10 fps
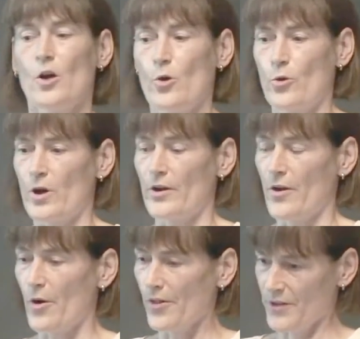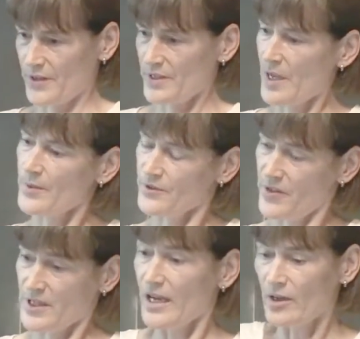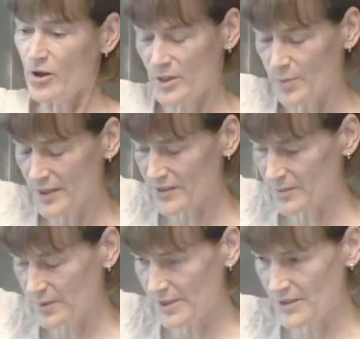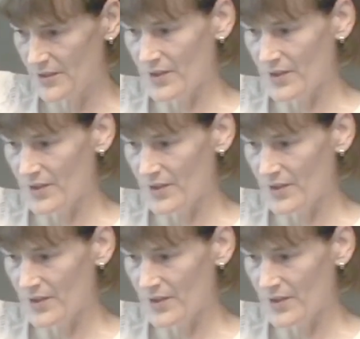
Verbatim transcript: Or all these examples of these higher order principles